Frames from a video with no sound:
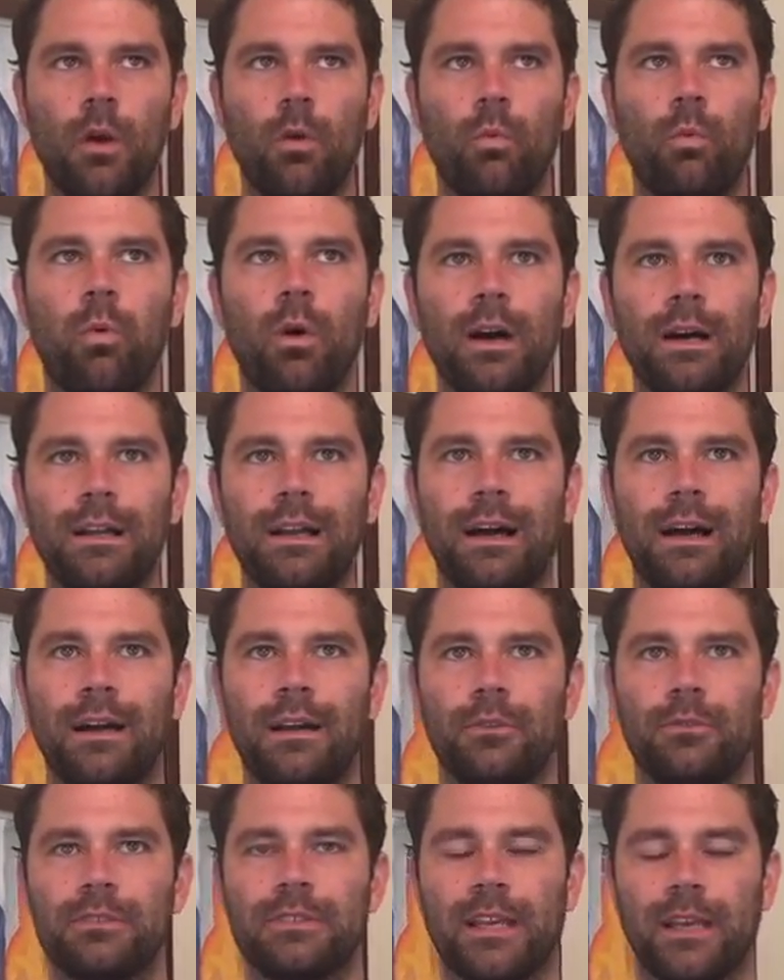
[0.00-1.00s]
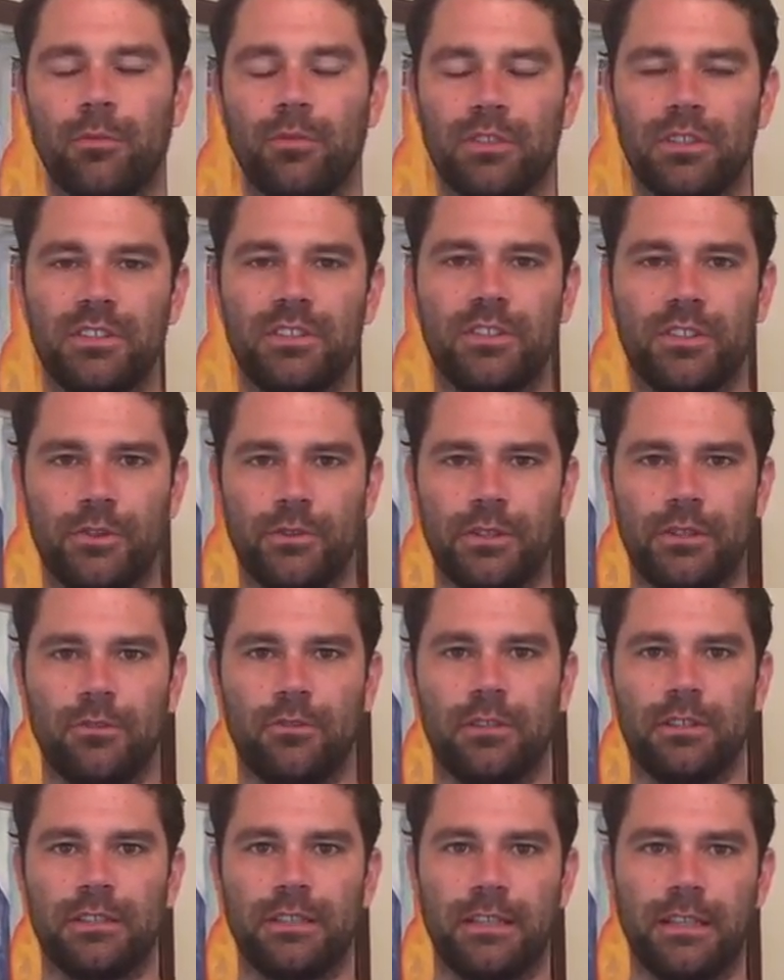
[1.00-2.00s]
what I was able to do in
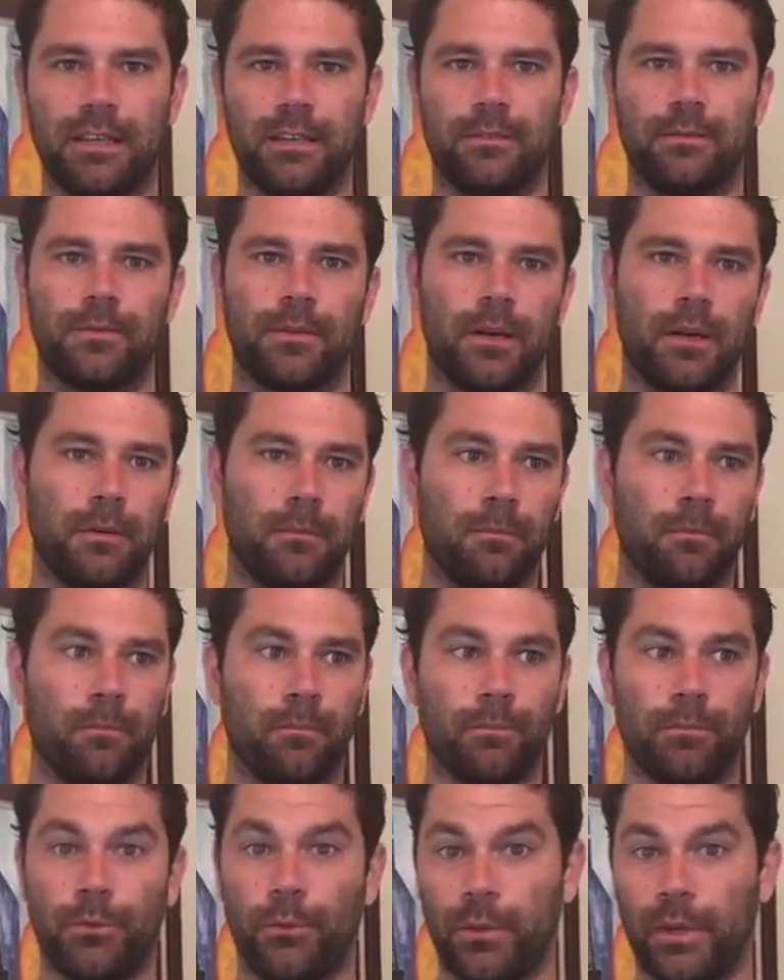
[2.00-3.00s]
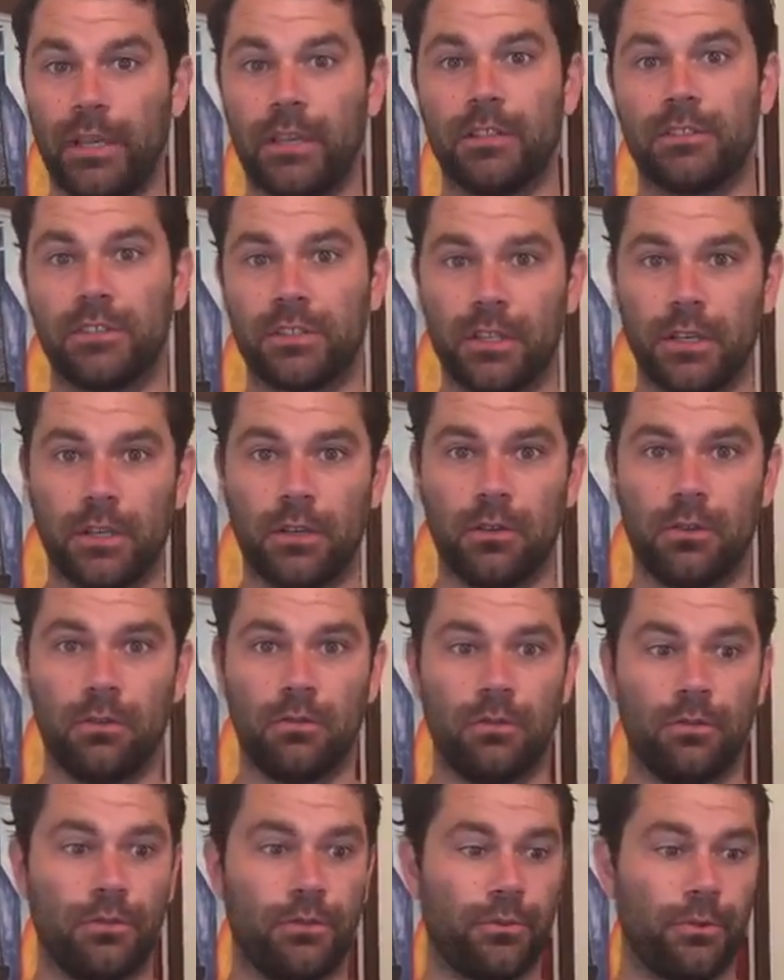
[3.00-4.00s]
order to get from three years
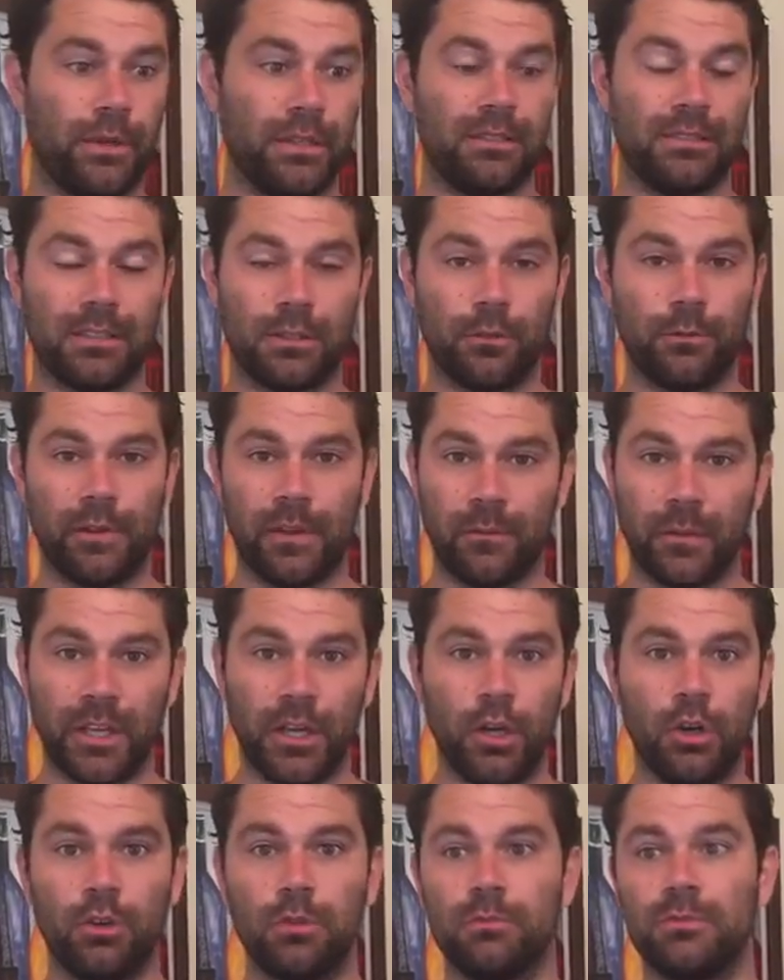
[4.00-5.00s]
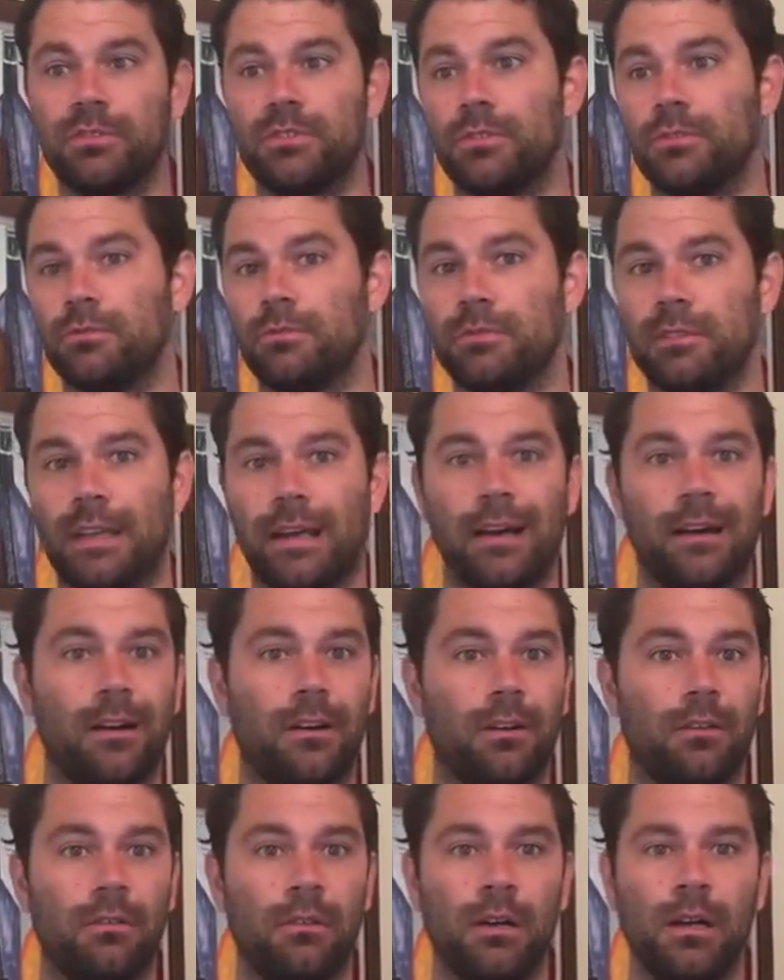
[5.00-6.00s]
ago, three single family homes to
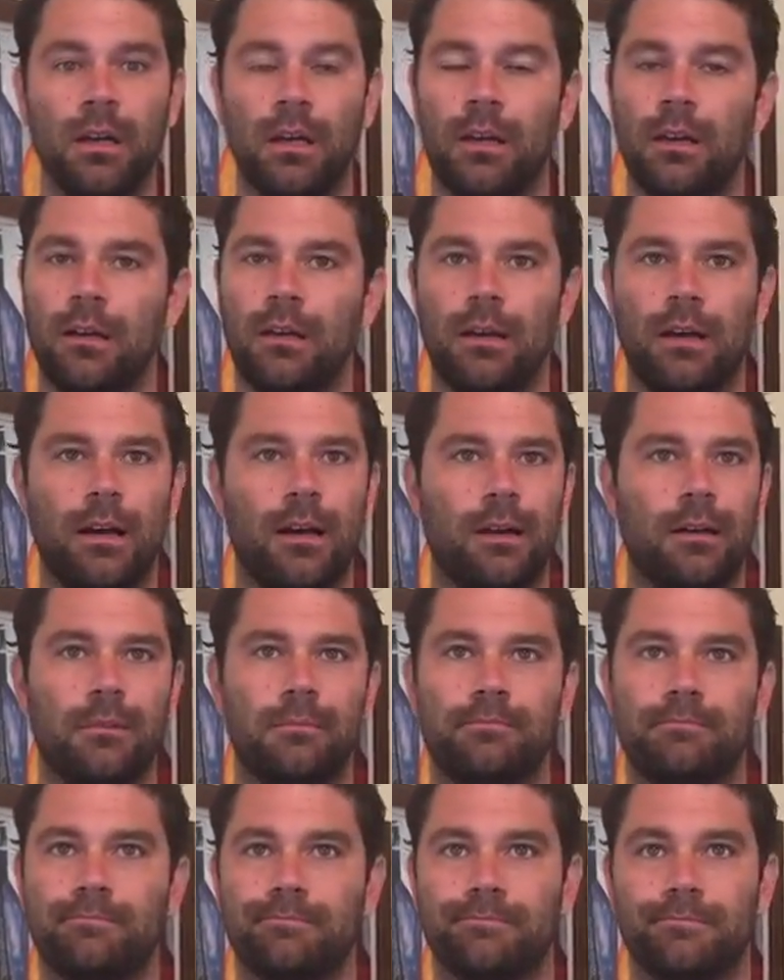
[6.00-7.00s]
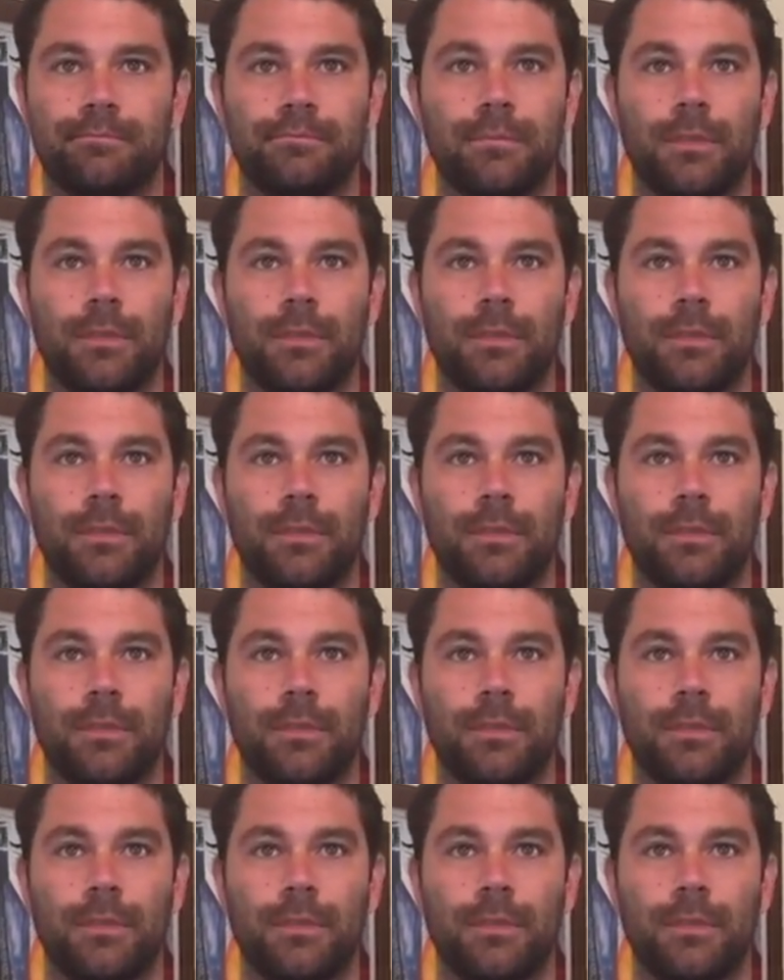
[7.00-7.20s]
now um,